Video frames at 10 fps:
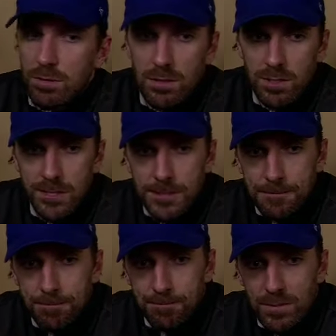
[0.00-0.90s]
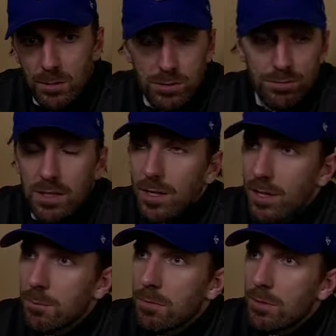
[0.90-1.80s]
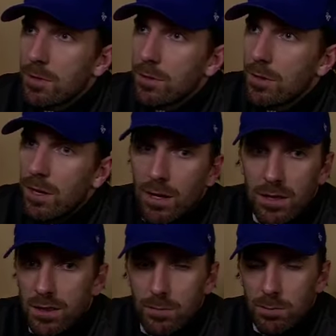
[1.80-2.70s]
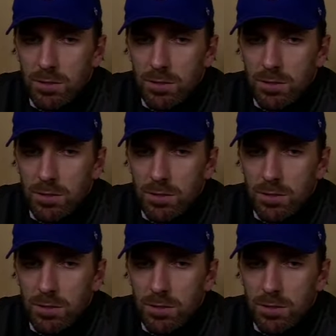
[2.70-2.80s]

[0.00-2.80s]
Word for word: Um, it was a fun game. You know, I thought we